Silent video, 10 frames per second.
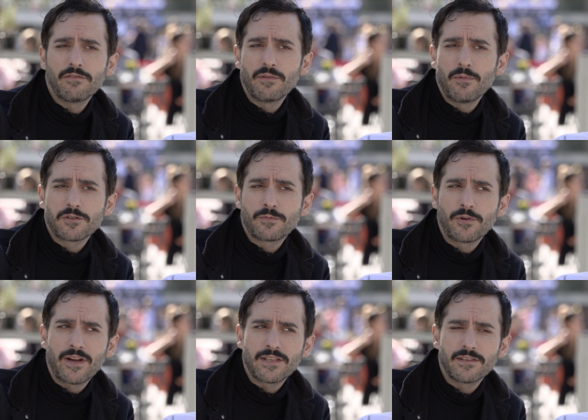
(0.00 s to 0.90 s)
of the most
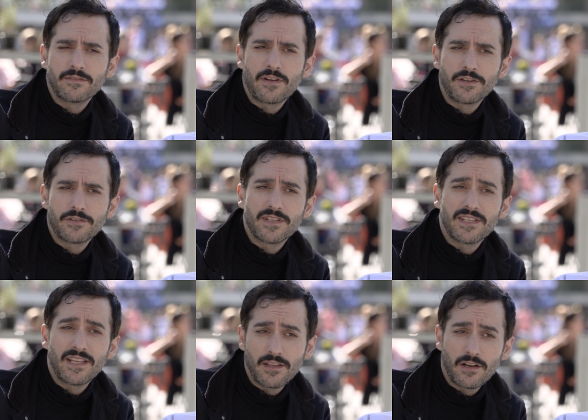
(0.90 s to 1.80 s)
progressive countries
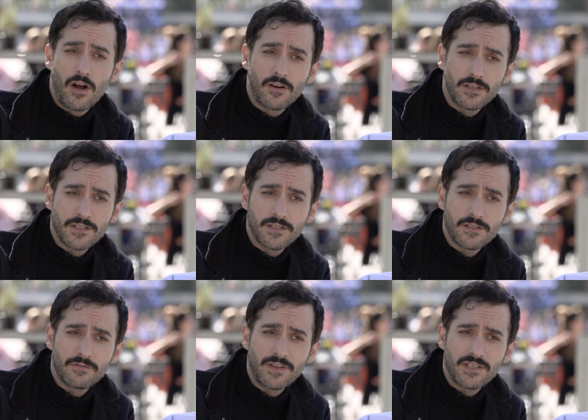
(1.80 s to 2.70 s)
in the
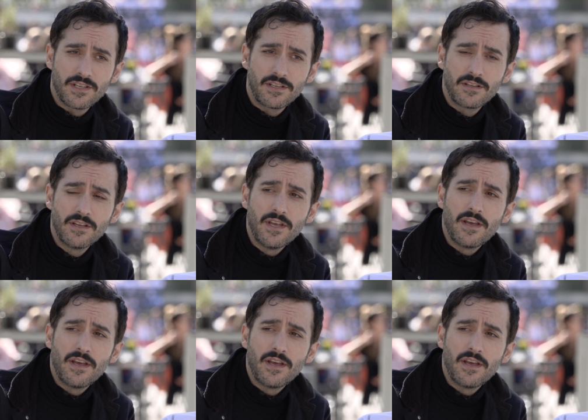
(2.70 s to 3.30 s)
Caucasus region.